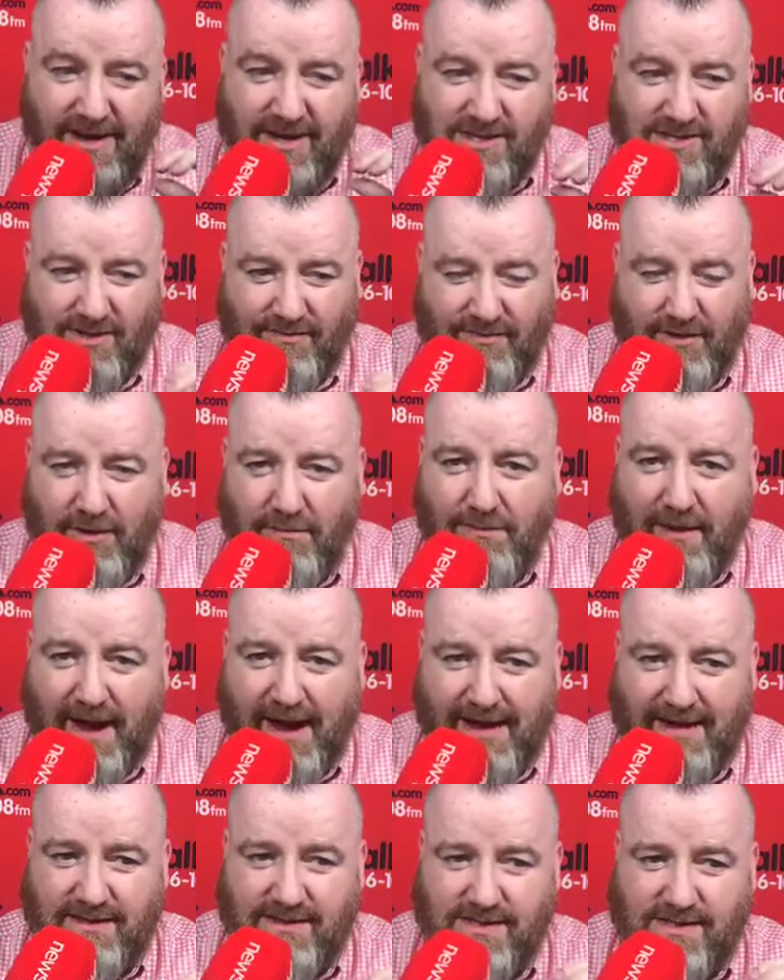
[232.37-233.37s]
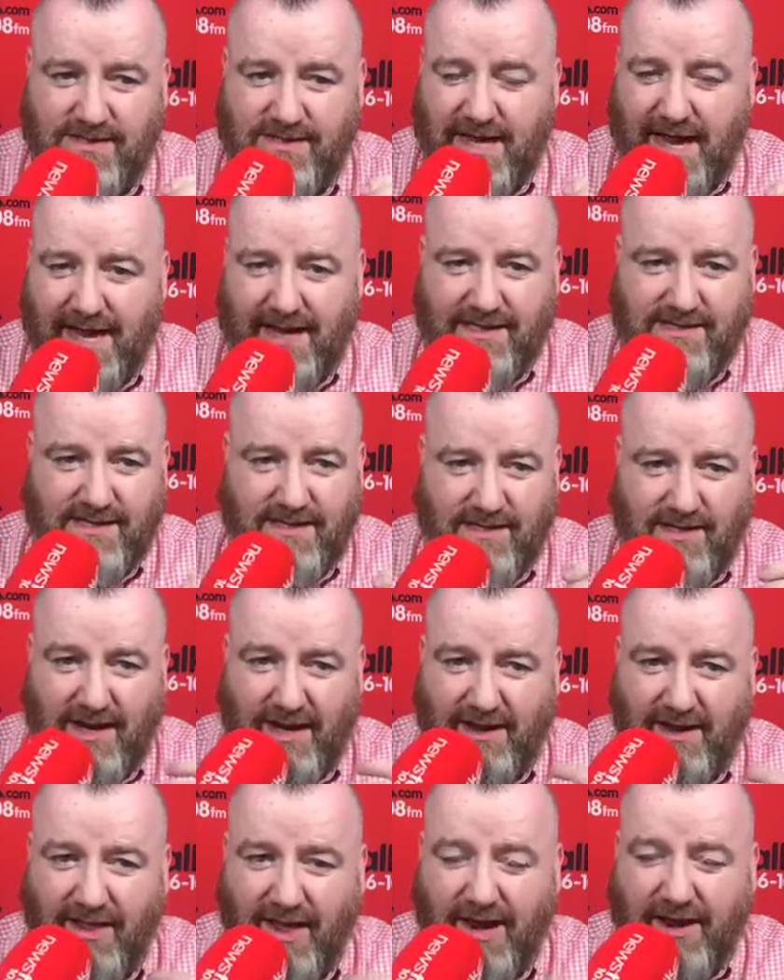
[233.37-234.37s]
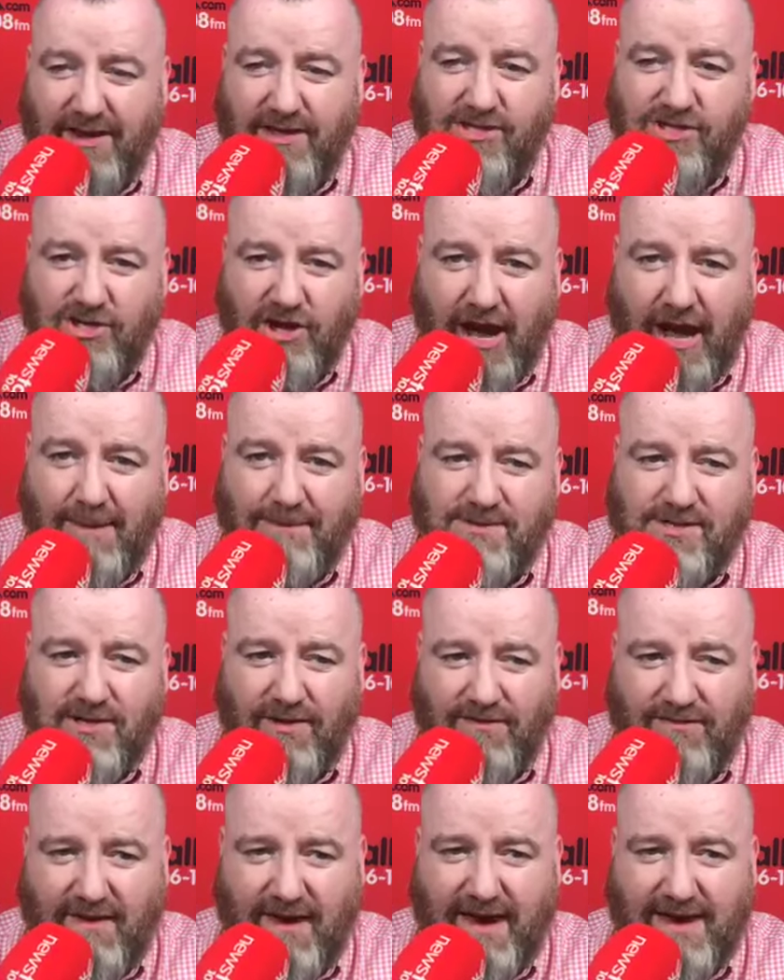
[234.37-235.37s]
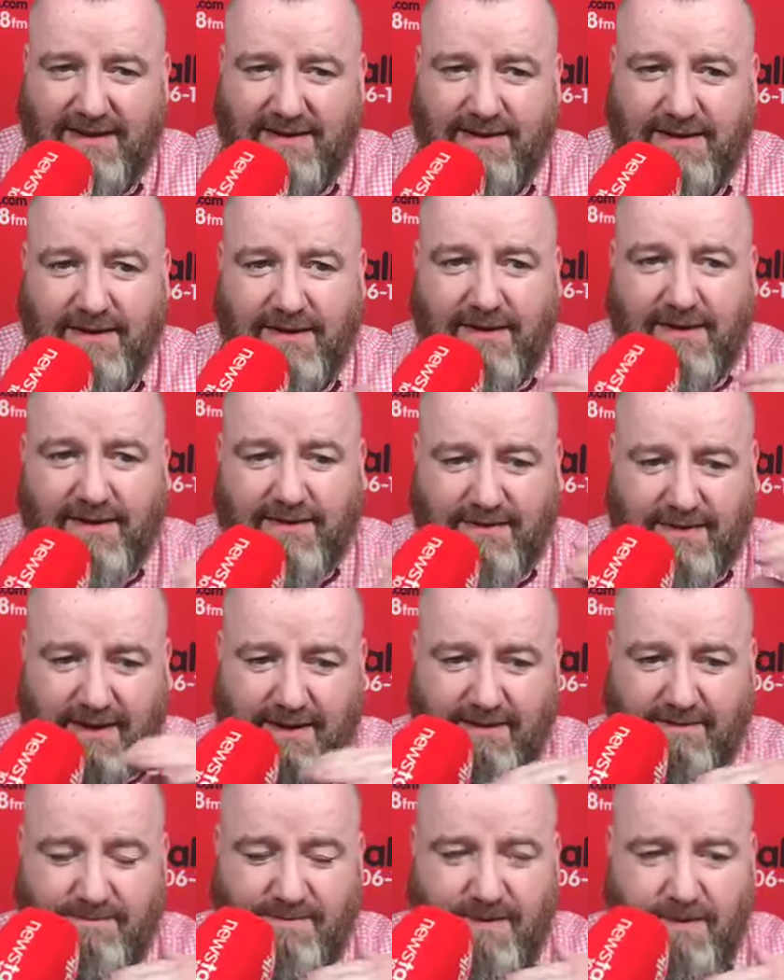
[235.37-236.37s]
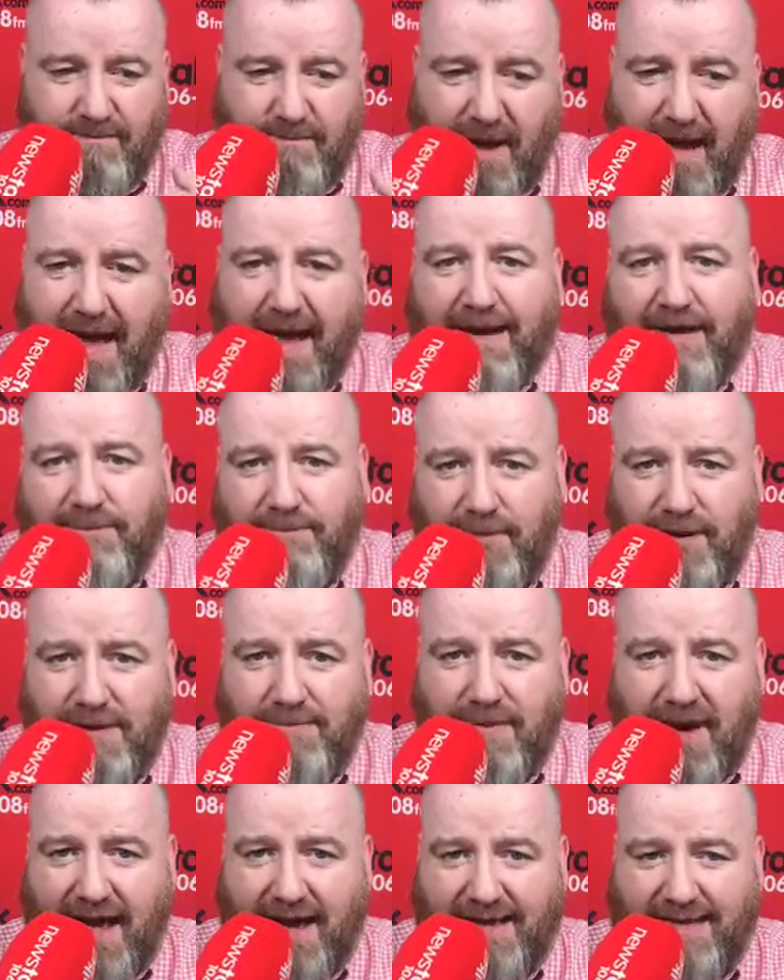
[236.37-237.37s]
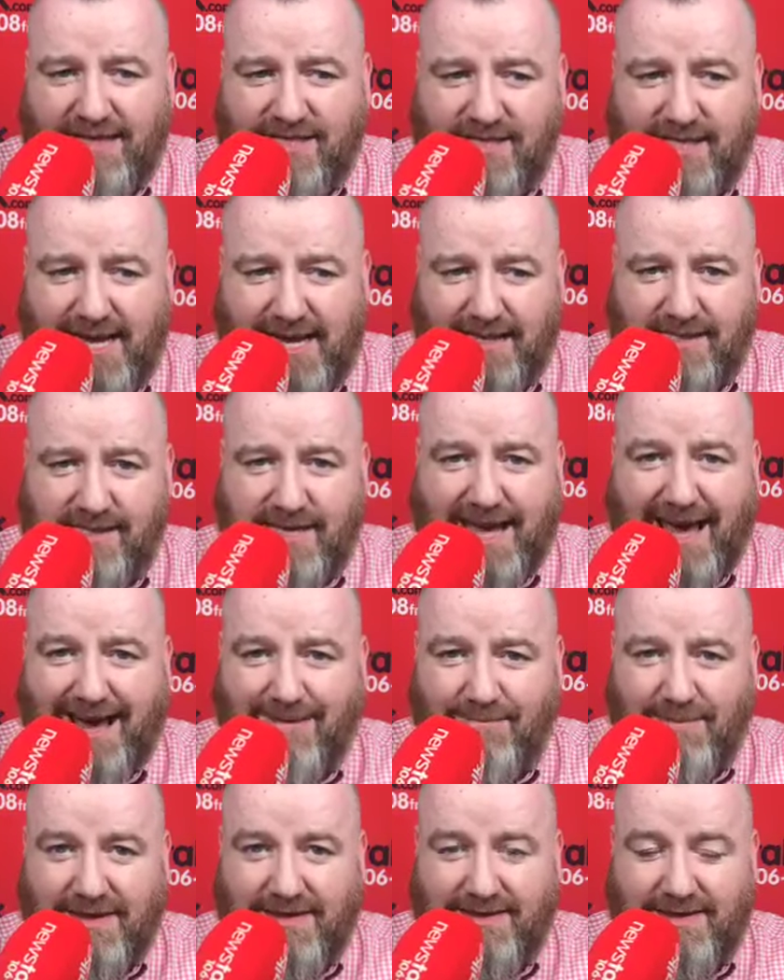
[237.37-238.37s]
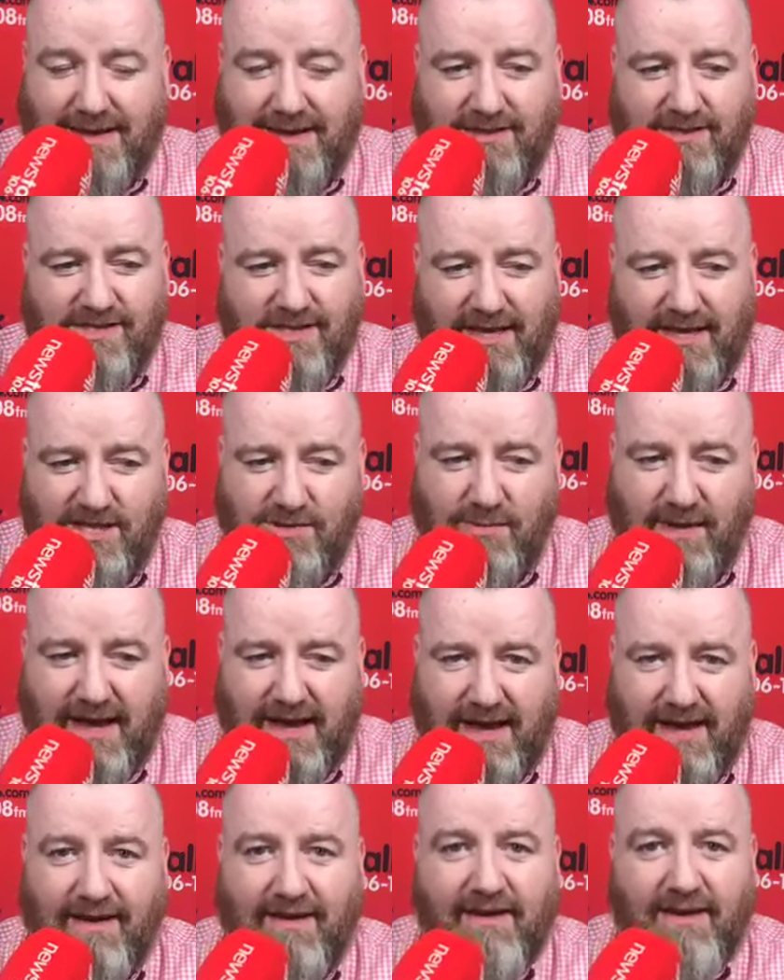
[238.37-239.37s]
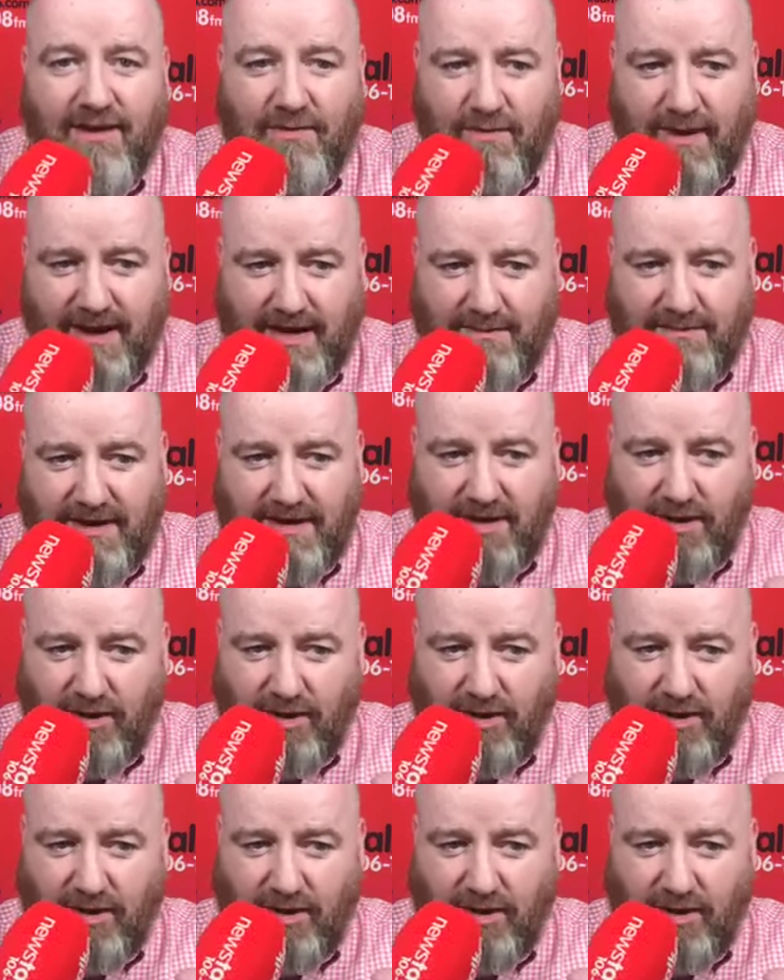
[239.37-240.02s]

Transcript: So if you're buying steaks and a lot of the shops, you'll find the pre-packaged steaks can be thin. So that's why I recommend